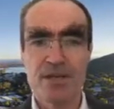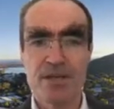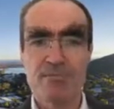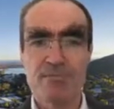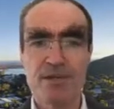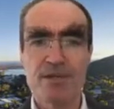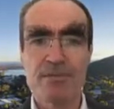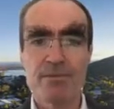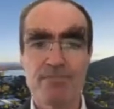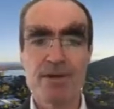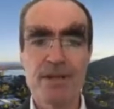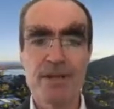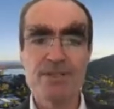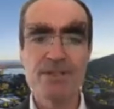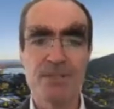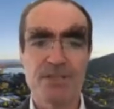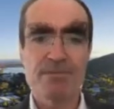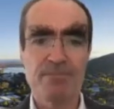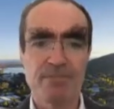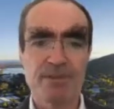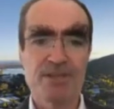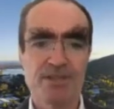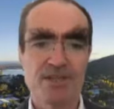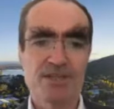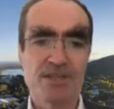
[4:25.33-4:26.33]
But the basic
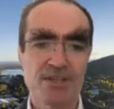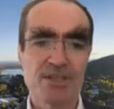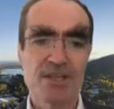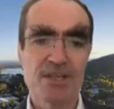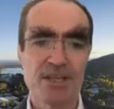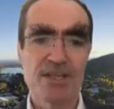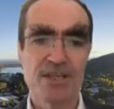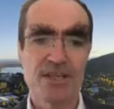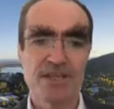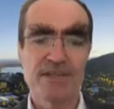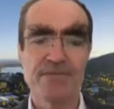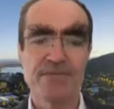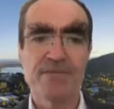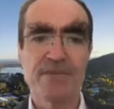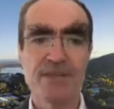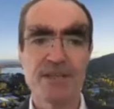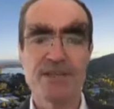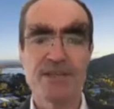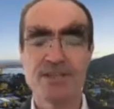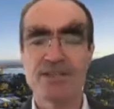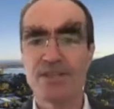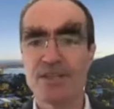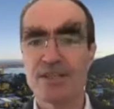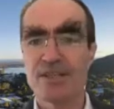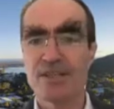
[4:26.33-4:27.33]
message here
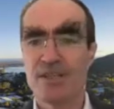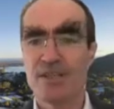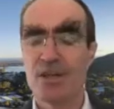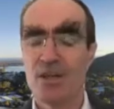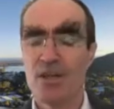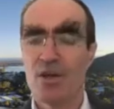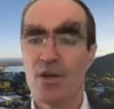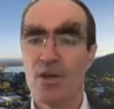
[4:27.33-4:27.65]
is that